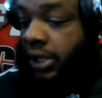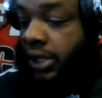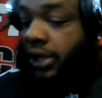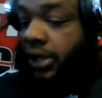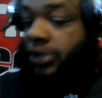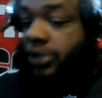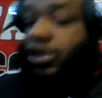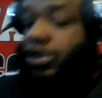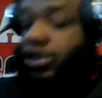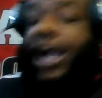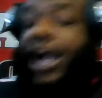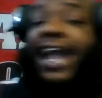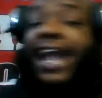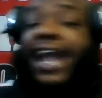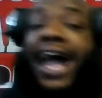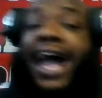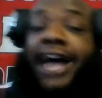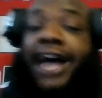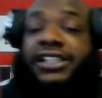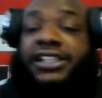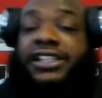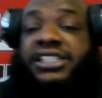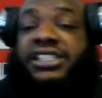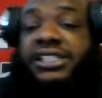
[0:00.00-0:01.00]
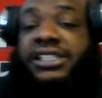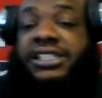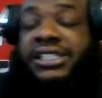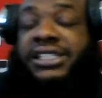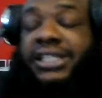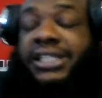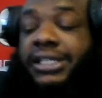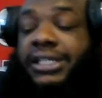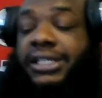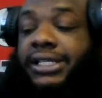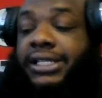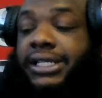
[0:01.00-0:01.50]
So I got
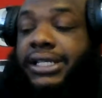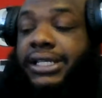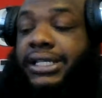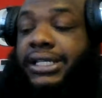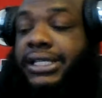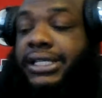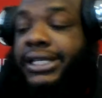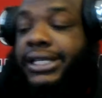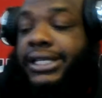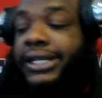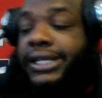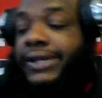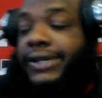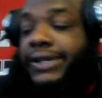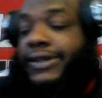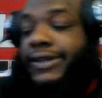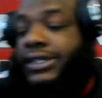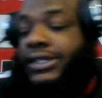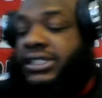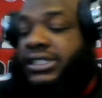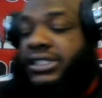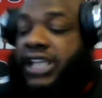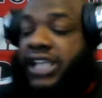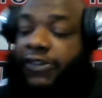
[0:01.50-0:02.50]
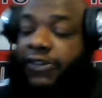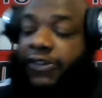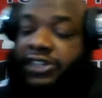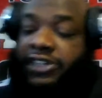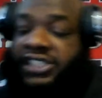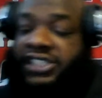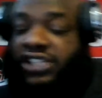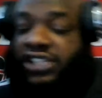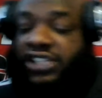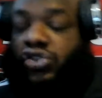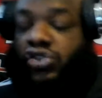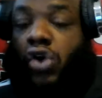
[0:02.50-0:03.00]
San
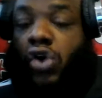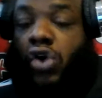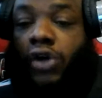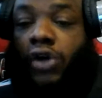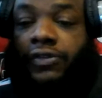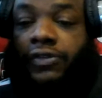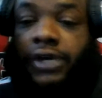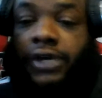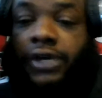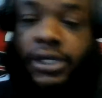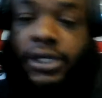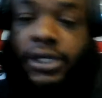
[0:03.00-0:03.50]
Francisco over